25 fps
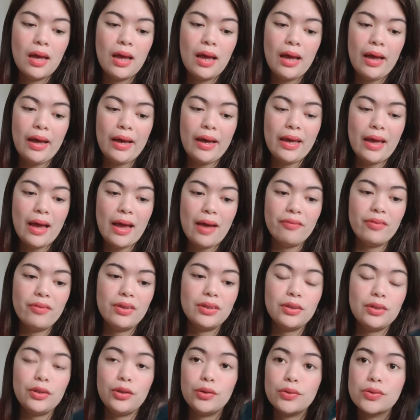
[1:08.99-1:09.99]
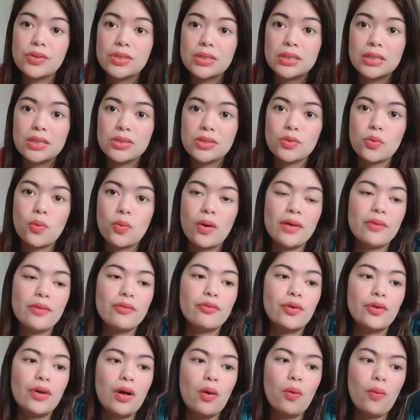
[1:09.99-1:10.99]
I haven't used this one
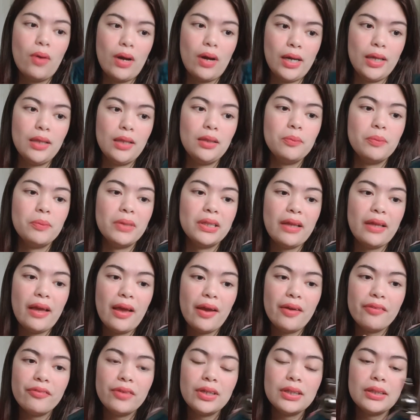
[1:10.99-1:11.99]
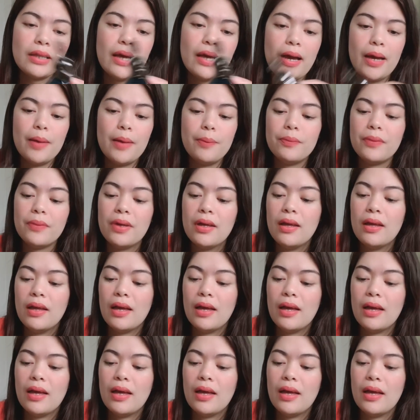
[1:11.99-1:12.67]
for a while but every time